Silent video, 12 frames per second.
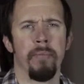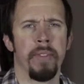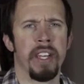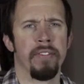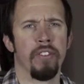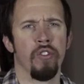
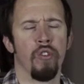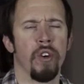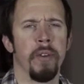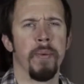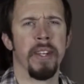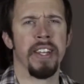Thanks for
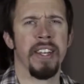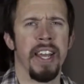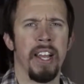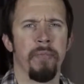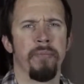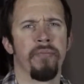joining me
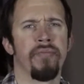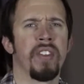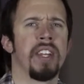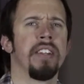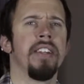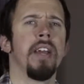today.
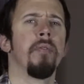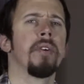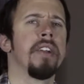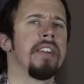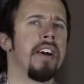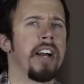Today we're
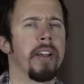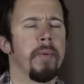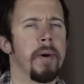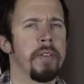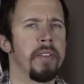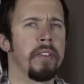going to talk
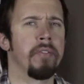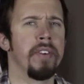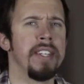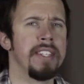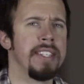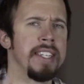about the
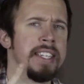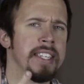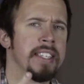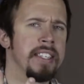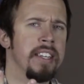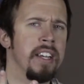3
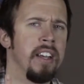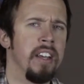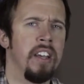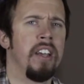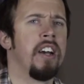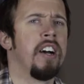C's
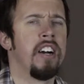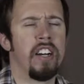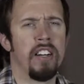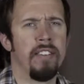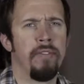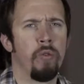
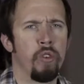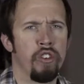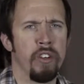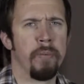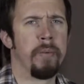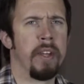of
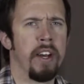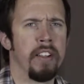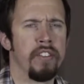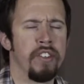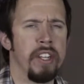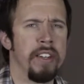worship
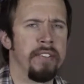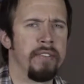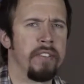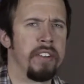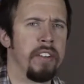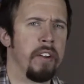theology.
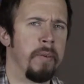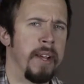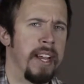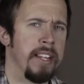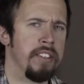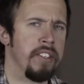You know, we
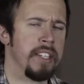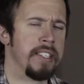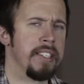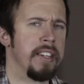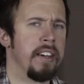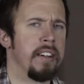had
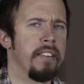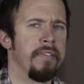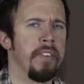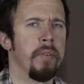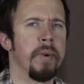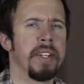Jesse on a
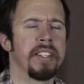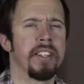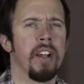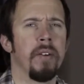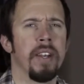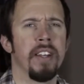few weeks
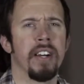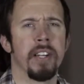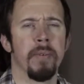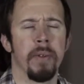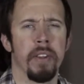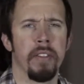ago and he talked
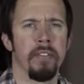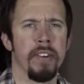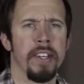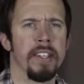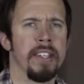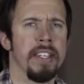about the
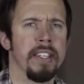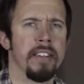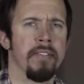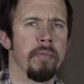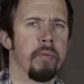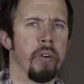3 C's
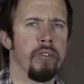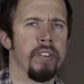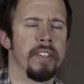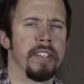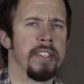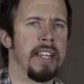of
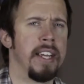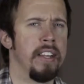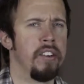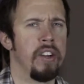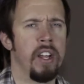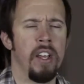approaching the
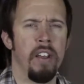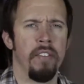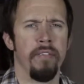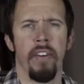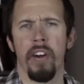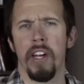stage.
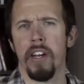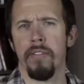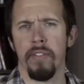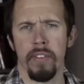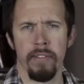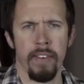Very
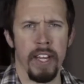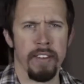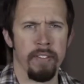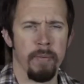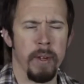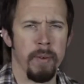helpful advice
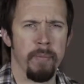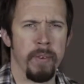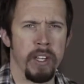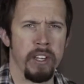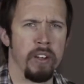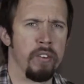from him.
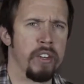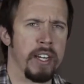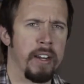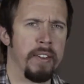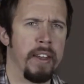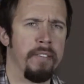You can go check
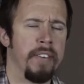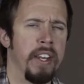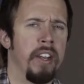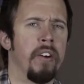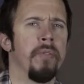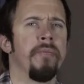out that
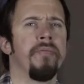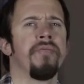video.